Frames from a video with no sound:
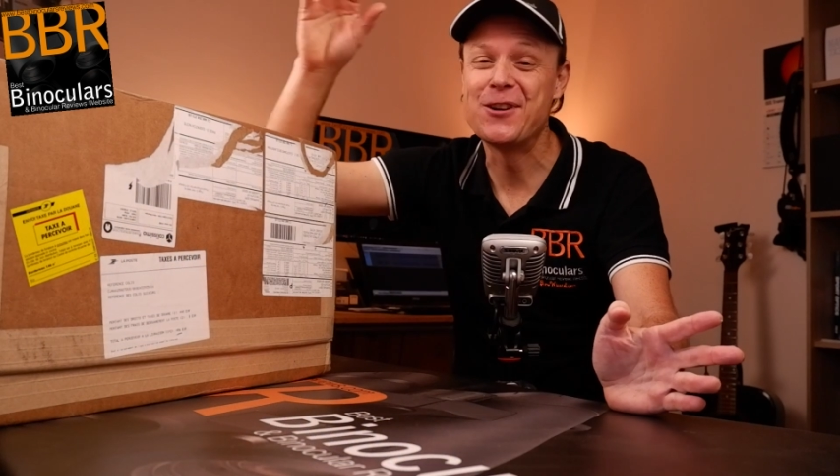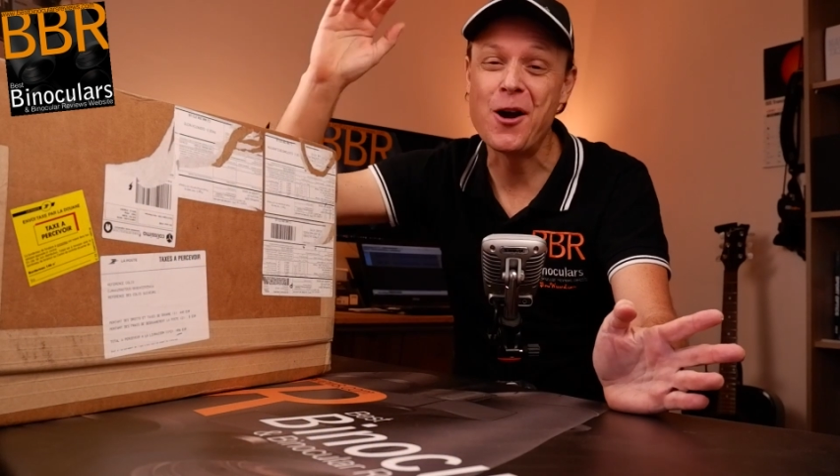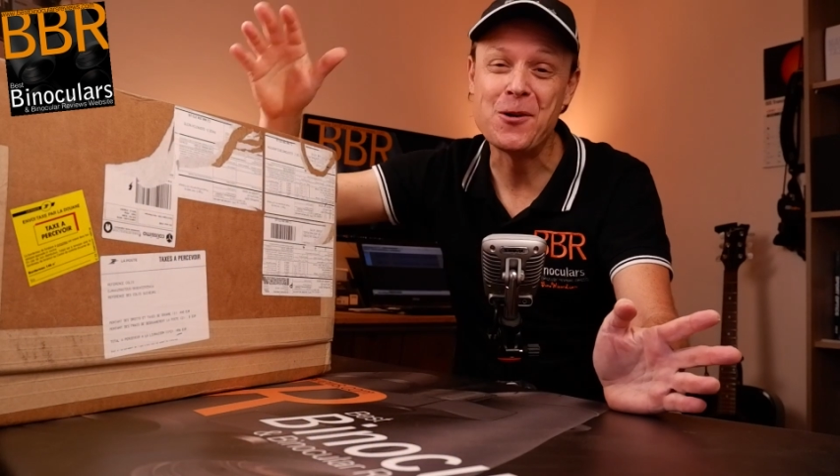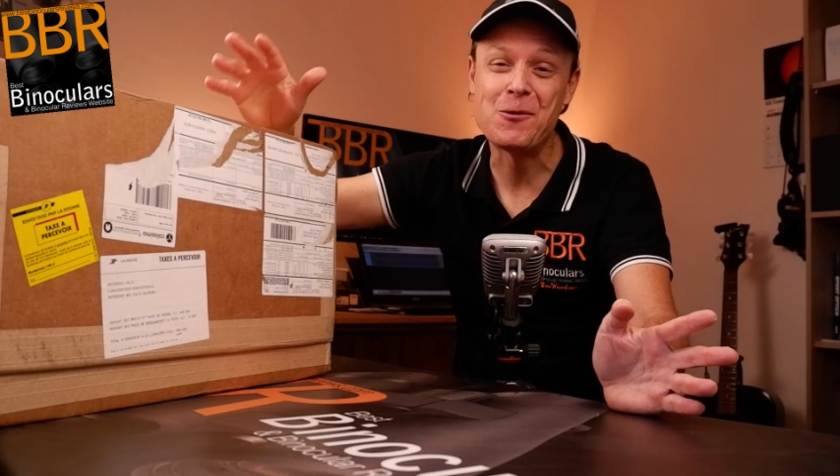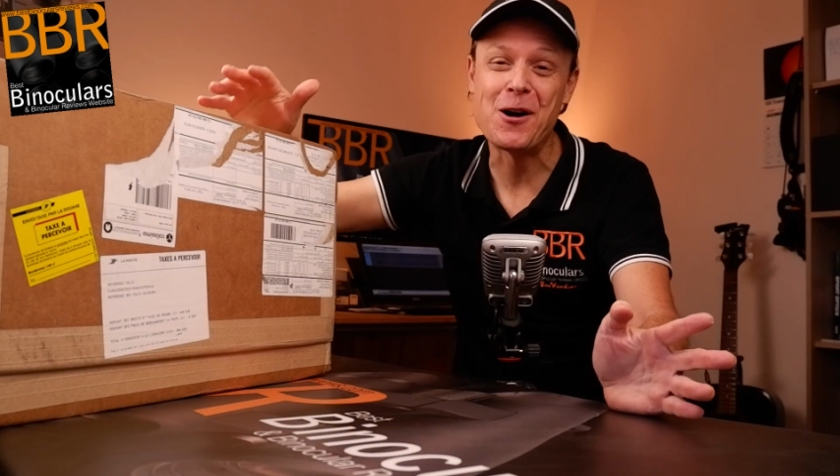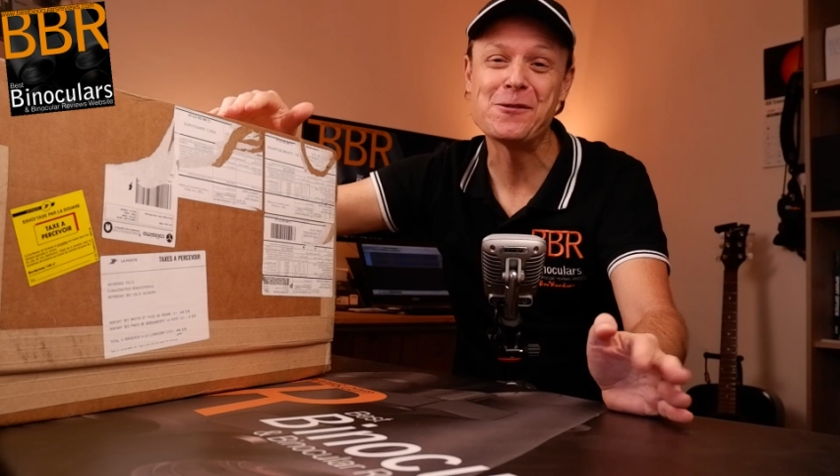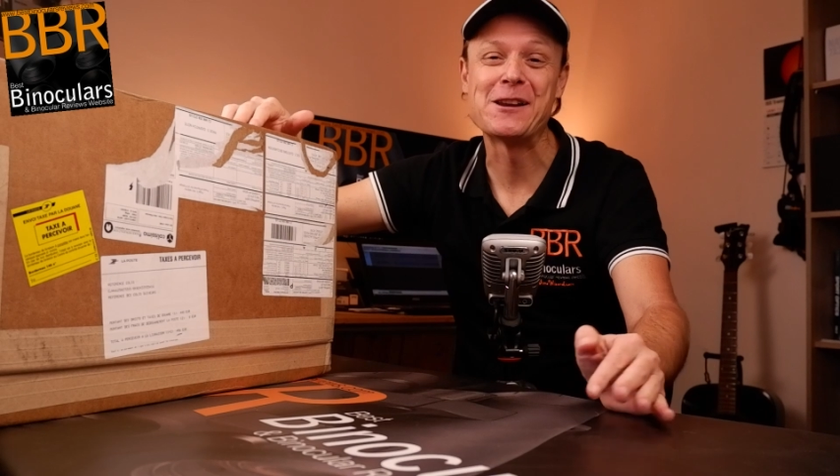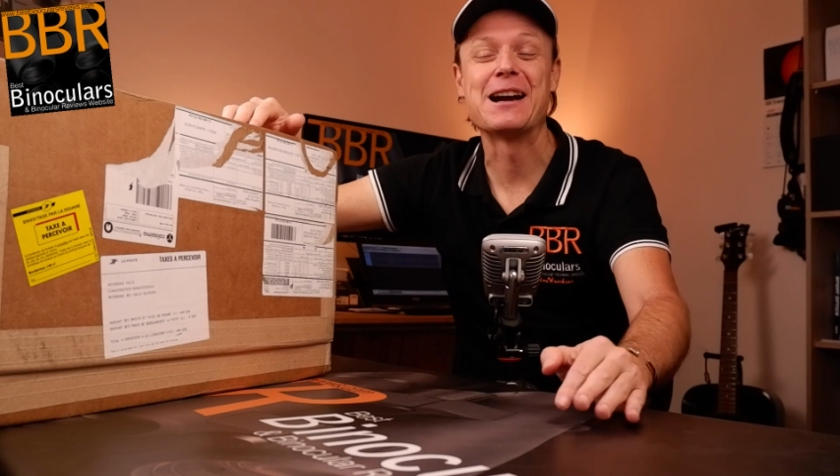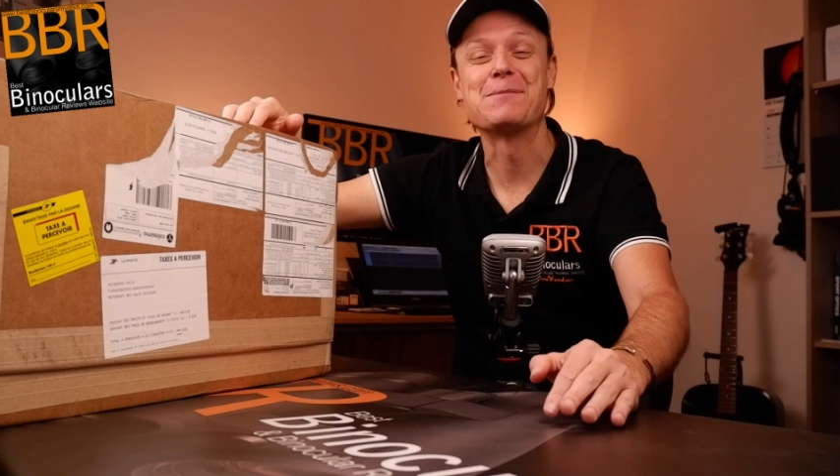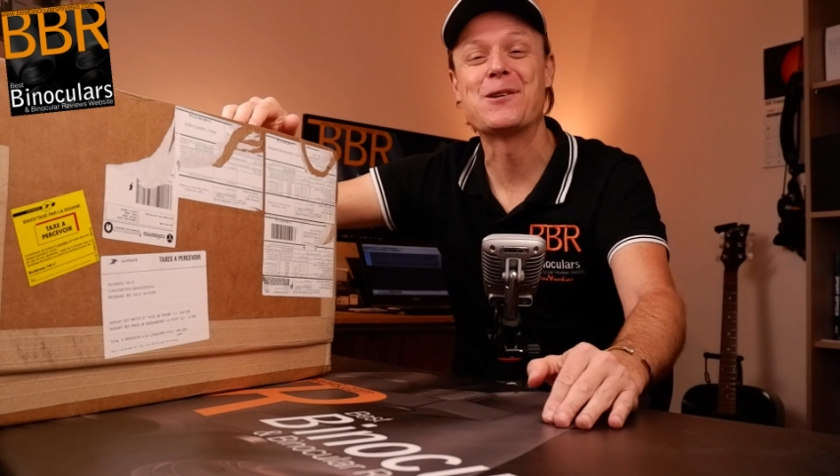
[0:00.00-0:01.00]
no more
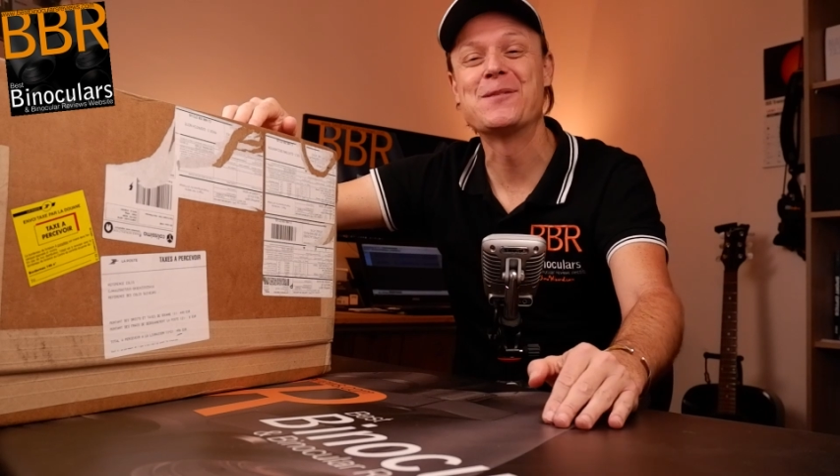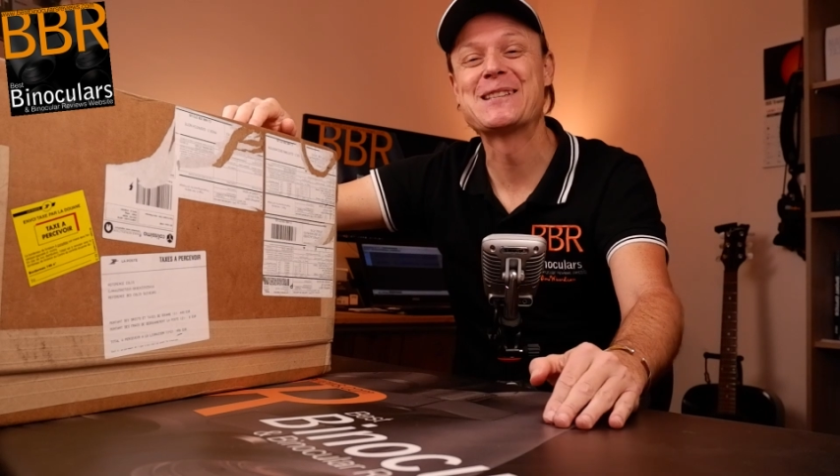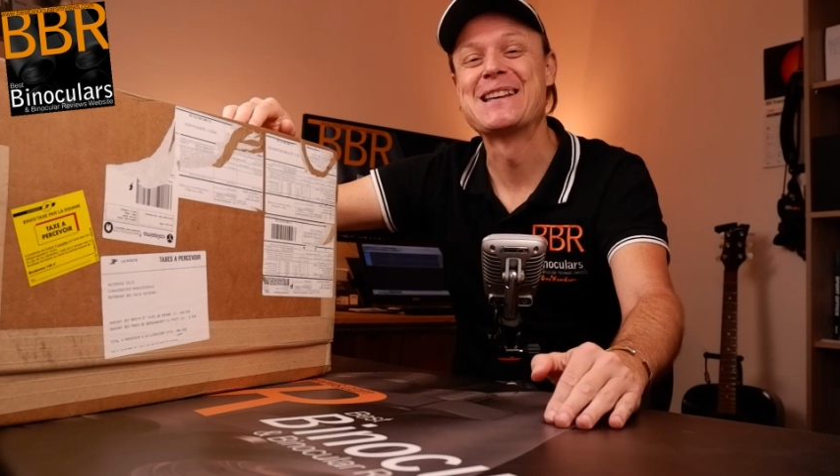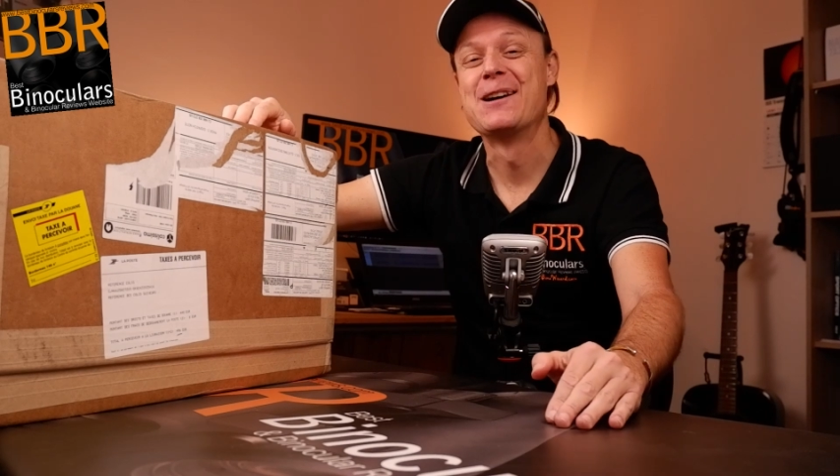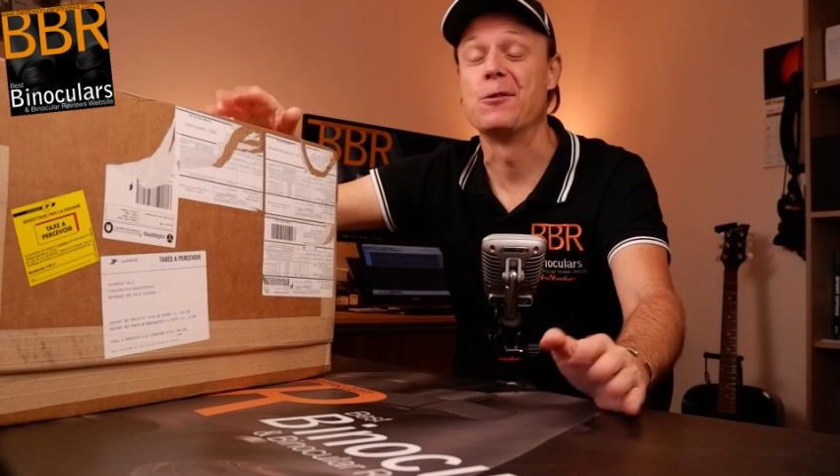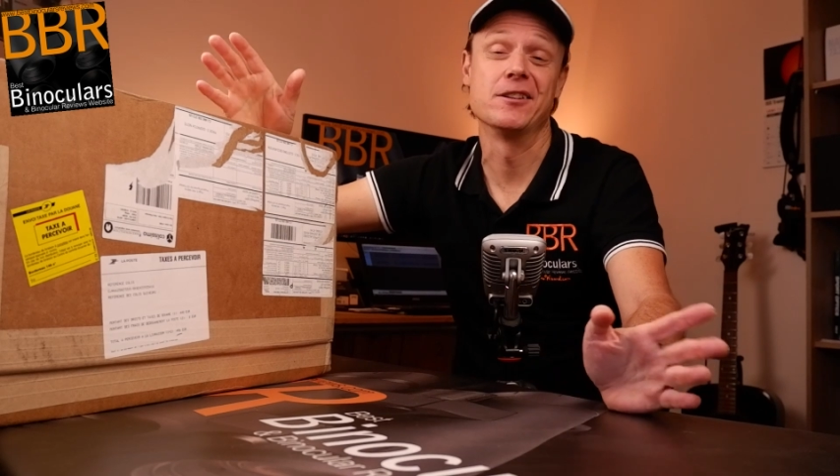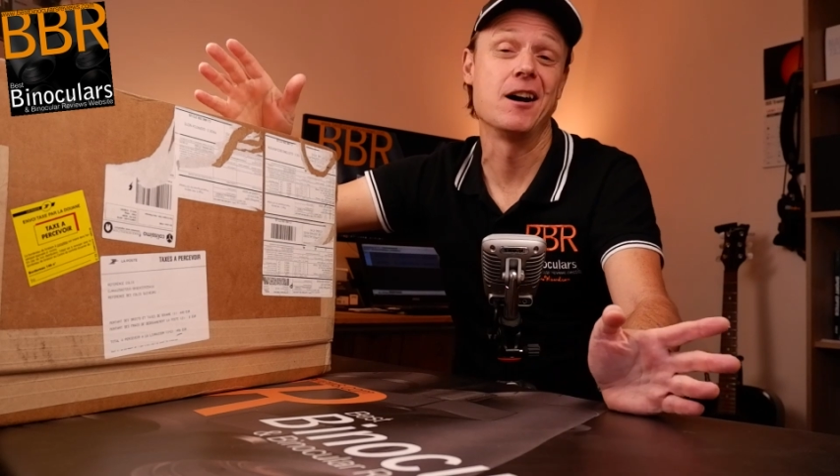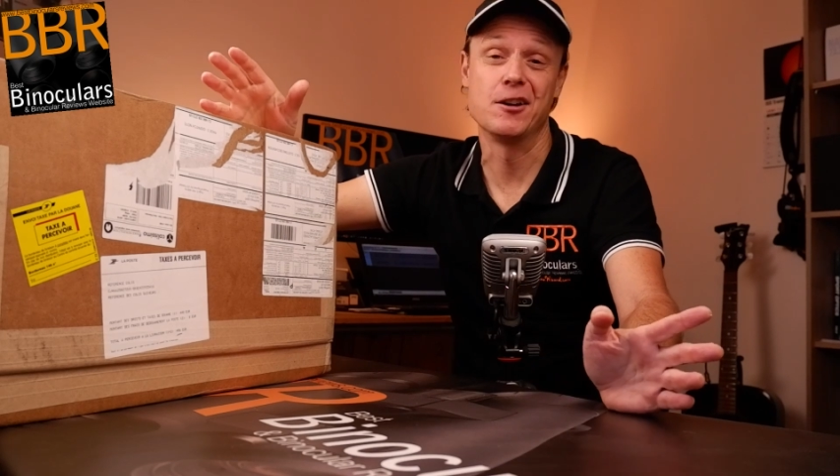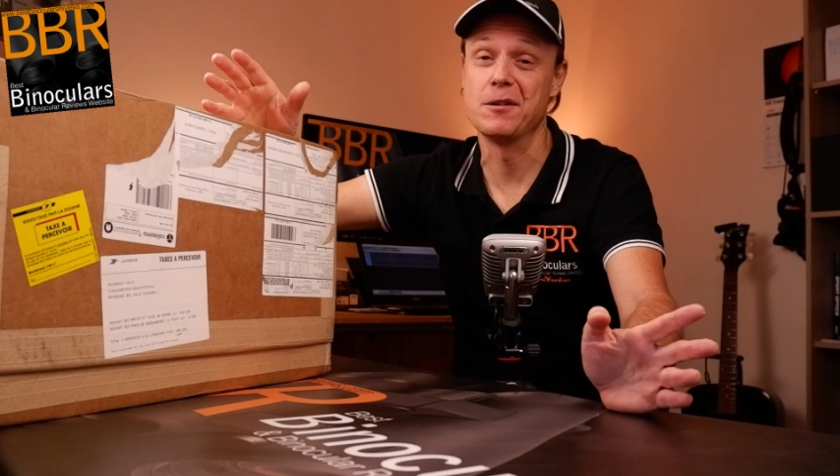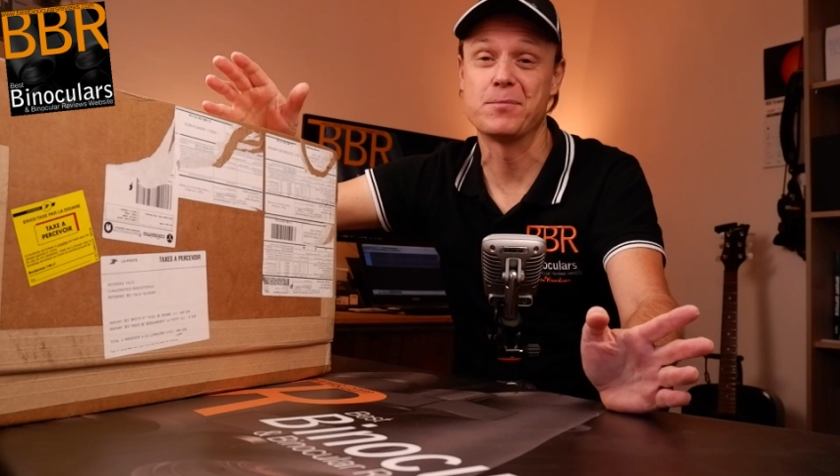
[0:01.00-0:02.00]
waffling, I promise. Well,
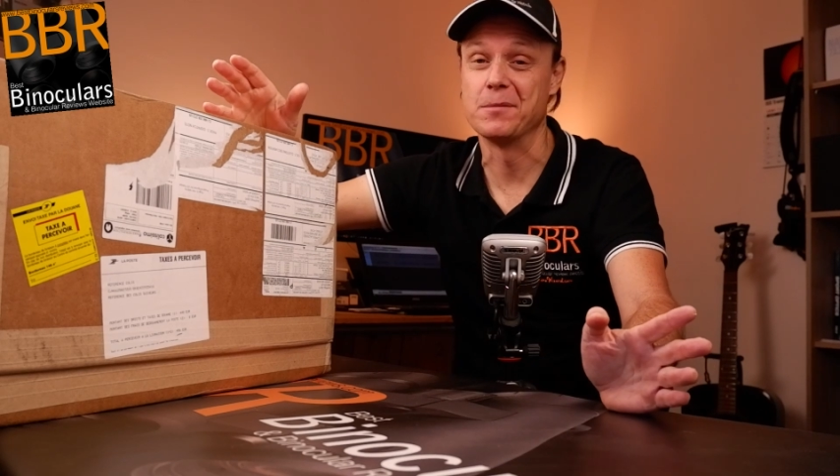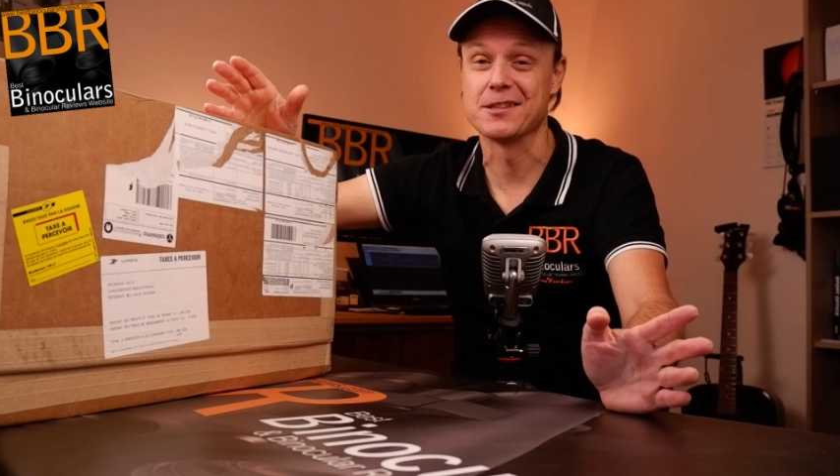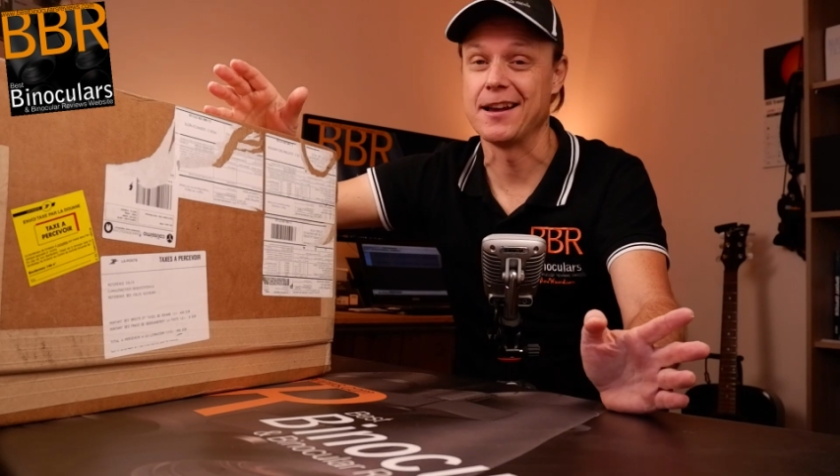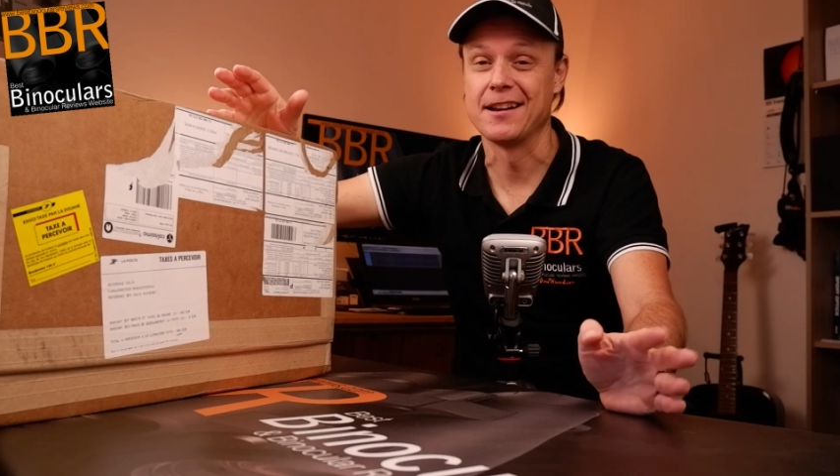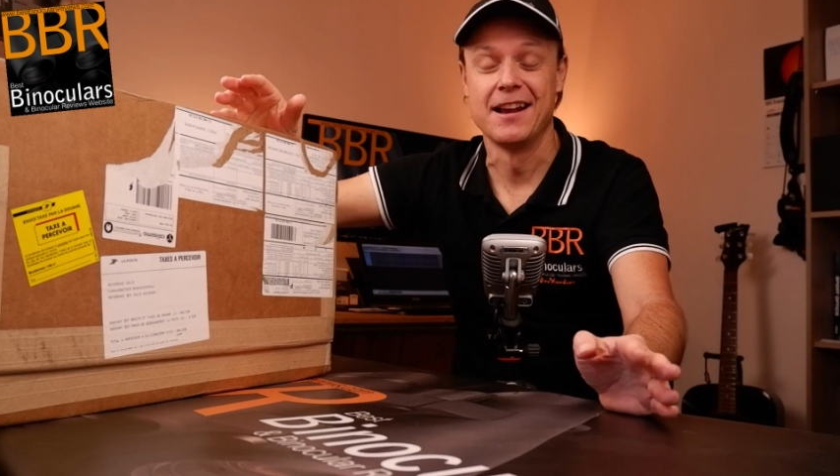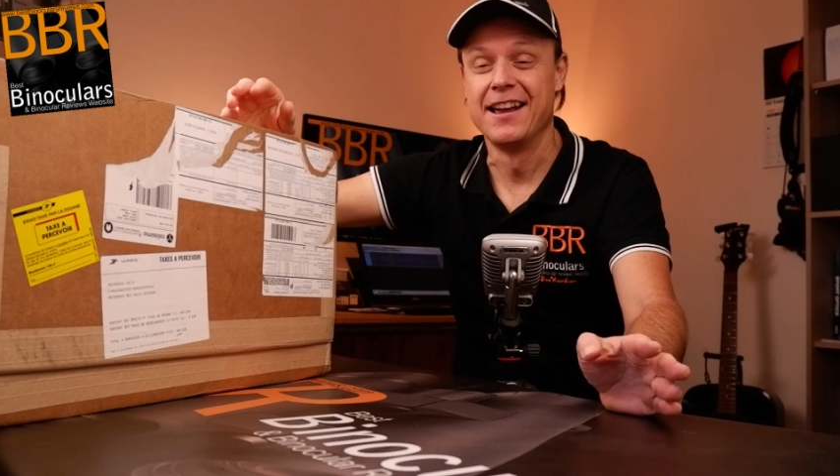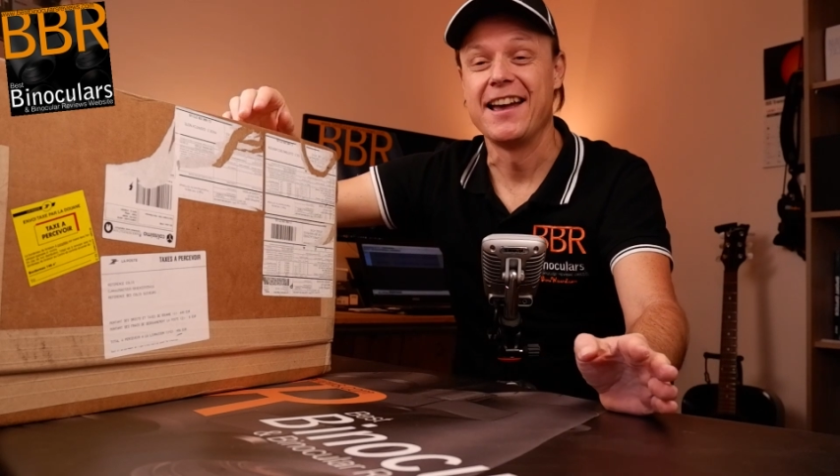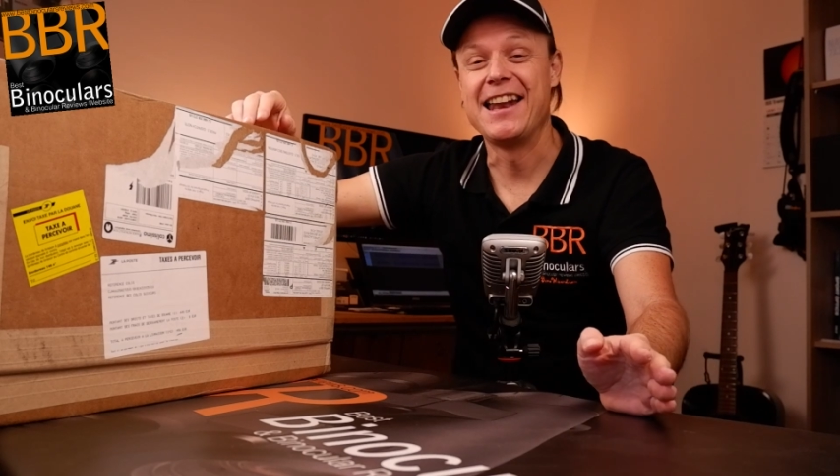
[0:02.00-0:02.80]
no, I don't promise that.